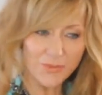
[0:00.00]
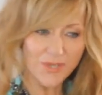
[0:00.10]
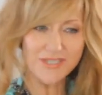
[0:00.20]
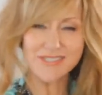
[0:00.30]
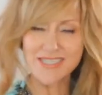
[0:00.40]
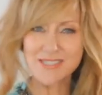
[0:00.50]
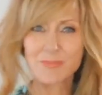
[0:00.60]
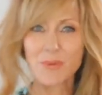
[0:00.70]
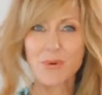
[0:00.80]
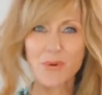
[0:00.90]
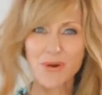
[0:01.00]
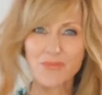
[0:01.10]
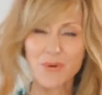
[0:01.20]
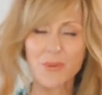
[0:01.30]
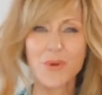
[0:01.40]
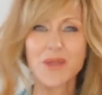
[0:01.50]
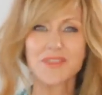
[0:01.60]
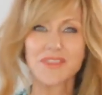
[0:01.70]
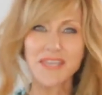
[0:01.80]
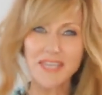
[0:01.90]
brings us more of what we're
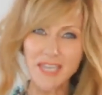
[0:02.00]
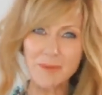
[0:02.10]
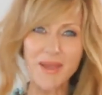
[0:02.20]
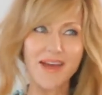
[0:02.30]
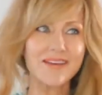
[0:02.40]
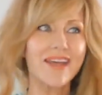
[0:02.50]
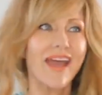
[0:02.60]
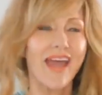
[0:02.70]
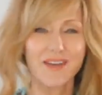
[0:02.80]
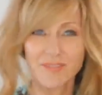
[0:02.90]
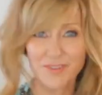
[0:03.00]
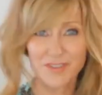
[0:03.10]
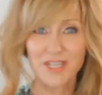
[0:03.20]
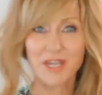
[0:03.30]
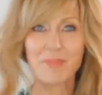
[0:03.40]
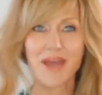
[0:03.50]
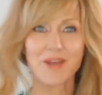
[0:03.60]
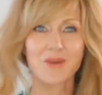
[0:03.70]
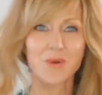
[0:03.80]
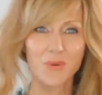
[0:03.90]
thinking about and feeling
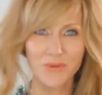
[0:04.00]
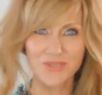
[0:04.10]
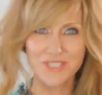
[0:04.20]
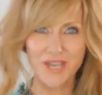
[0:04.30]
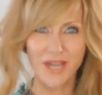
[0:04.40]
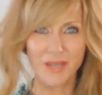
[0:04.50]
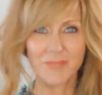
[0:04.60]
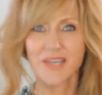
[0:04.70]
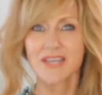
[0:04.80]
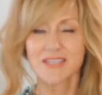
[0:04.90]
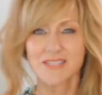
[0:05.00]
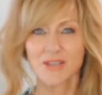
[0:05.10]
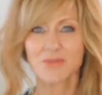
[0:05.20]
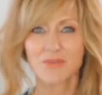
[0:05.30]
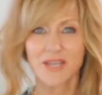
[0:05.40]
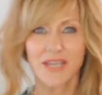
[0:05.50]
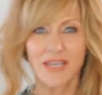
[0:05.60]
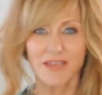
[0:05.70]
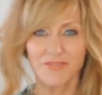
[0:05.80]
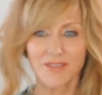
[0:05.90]
about all the time. So
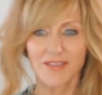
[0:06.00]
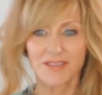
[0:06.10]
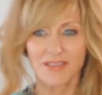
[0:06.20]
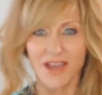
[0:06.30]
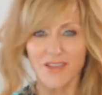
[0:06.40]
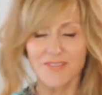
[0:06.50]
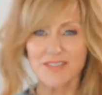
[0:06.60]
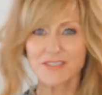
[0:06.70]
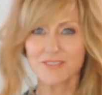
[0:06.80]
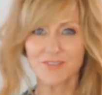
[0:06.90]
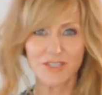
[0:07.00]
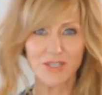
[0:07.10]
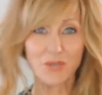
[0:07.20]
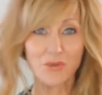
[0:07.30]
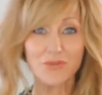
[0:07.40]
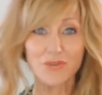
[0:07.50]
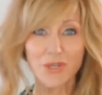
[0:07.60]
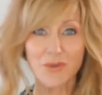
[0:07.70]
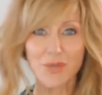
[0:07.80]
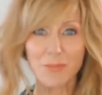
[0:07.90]
if life isn't feeling good for
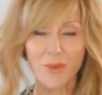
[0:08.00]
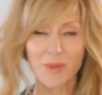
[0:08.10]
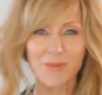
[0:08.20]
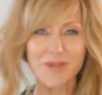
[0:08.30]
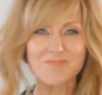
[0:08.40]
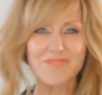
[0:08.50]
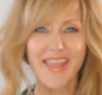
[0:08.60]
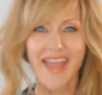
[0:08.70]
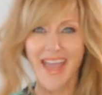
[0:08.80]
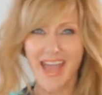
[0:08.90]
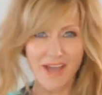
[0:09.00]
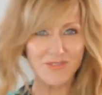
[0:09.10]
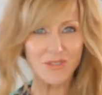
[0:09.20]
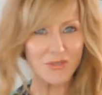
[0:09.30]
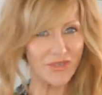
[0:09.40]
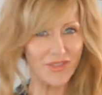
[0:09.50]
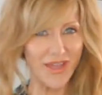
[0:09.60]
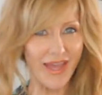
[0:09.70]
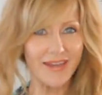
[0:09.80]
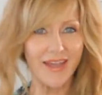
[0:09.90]
you at the moment, have a look at
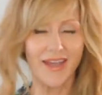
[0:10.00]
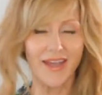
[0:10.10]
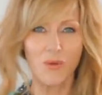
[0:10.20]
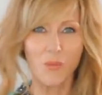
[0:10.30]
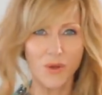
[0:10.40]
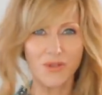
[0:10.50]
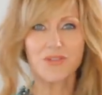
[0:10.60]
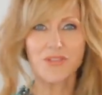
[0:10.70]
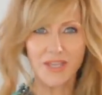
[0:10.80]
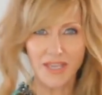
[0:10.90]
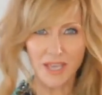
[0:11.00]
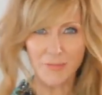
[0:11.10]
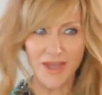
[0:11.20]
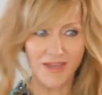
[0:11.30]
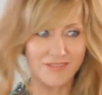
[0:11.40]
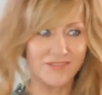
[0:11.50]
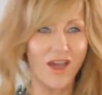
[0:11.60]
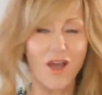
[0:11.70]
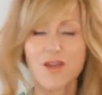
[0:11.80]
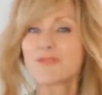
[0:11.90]
that. What are you thinking about
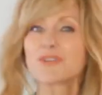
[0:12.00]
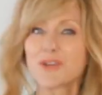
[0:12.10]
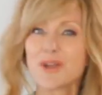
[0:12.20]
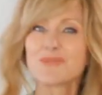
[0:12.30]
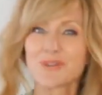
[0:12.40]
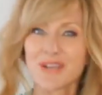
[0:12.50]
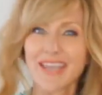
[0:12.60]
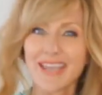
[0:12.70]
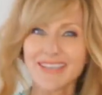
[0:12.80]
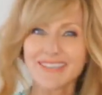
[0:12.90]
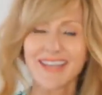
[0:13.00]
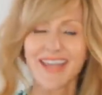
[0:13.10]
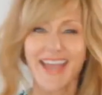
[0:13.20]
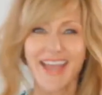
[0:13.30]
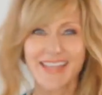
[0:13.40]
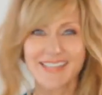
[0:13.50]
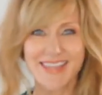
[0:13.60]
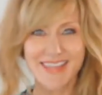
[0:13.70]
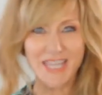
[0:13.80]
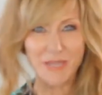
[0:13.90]
over and over again? And
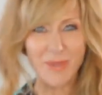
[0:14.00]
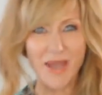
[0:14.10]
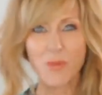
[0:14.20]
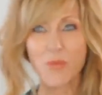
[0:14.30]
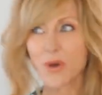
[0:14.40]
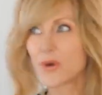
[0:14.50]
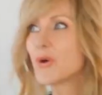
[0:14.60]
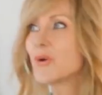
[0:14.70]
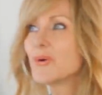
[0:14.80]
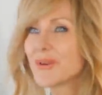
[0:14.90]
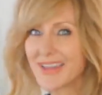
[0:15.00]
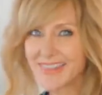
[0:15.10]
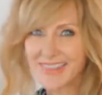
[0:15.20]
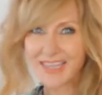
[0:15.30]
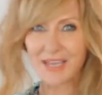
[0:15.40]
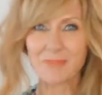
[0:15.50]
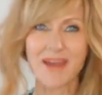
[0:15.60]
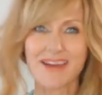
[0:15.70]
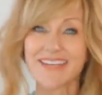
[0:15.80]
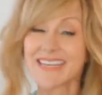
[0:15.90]
think about, what could I think
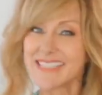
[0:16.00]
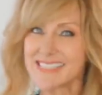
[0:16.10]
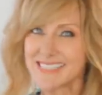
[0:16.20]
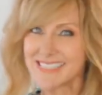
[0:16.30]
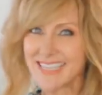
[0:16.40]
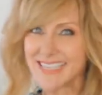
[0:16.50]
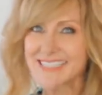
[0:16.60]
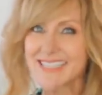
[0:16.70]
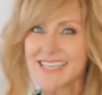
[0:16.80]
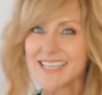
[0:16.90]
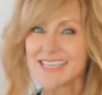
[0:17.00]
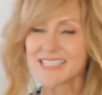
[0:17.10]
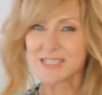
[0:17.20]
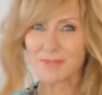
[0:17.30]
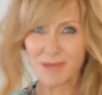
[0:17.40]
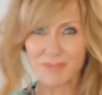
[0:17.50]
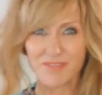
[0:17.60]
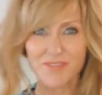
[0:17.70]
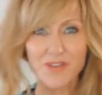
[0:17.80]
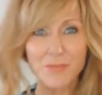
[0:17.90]
about instead to make me
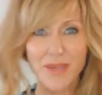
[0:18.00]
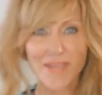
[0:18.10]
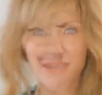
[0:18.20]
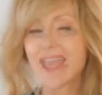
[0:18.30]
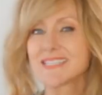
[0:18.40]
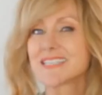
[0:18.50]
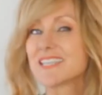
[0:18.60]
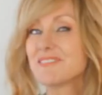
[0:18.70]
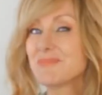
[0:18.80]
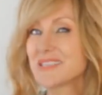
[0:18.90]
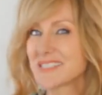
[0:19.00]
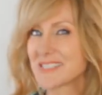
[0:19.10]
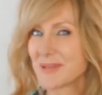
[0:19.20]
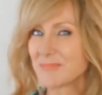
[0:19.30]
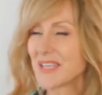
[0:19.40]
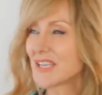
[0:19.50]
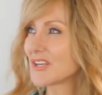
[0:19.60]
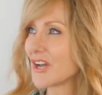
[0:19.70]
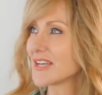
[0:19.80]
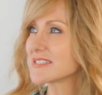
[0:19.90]
feel better and to give me
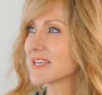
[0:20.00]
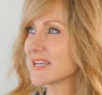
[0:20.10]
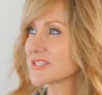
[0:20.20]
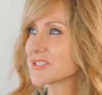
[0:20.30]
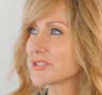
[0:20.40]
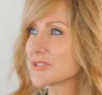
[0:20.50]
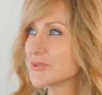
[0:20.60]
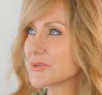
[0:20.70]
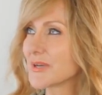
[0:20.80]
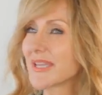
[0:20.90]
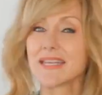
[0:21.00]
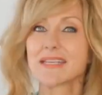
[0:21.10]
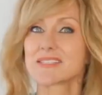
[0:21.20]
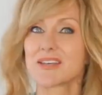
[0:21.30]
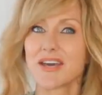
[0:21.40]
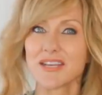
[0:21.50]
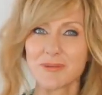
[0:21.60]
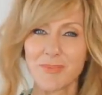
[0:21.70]
something nicer to get excited